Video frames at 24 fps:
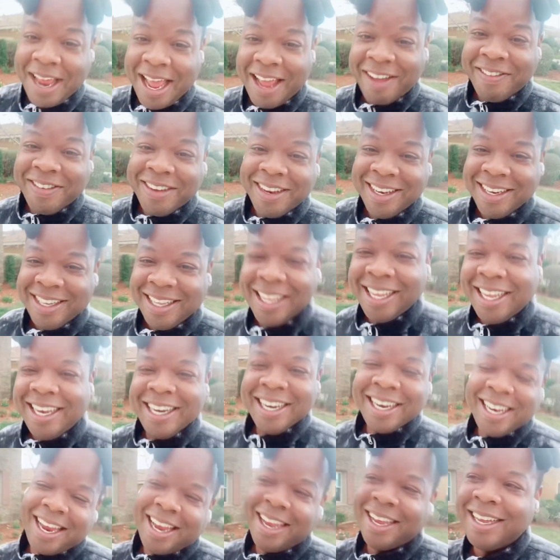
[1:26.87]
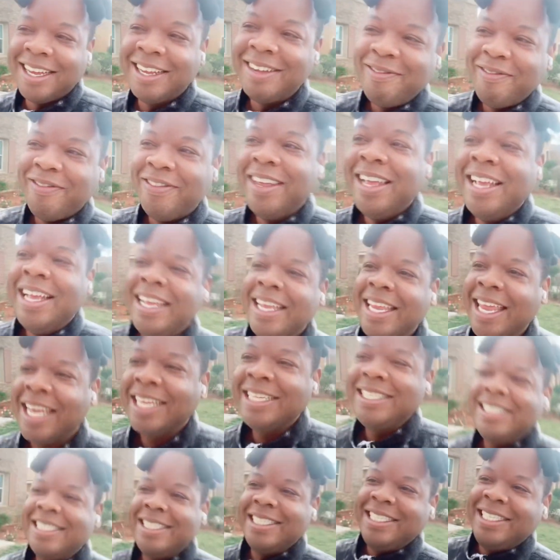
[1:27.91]
at me, like, yeah,
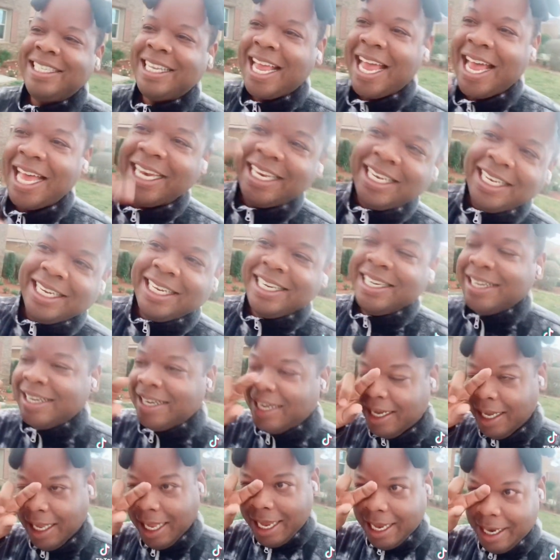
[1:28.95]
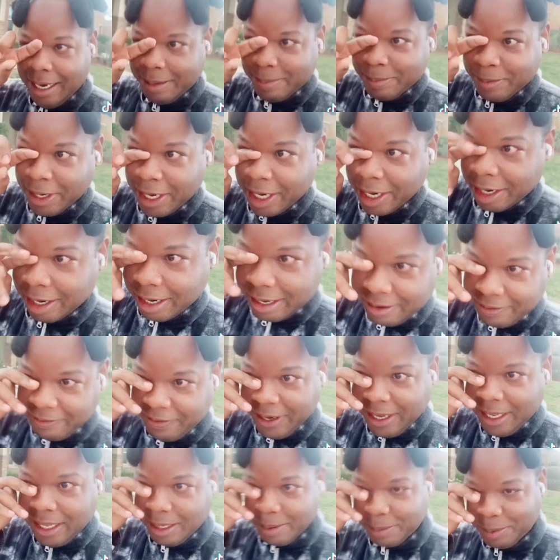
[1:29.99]
yes, daddy, I'm here
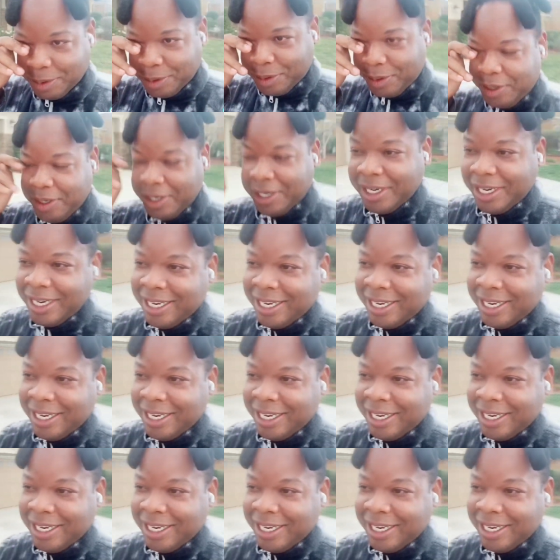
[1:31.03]
available.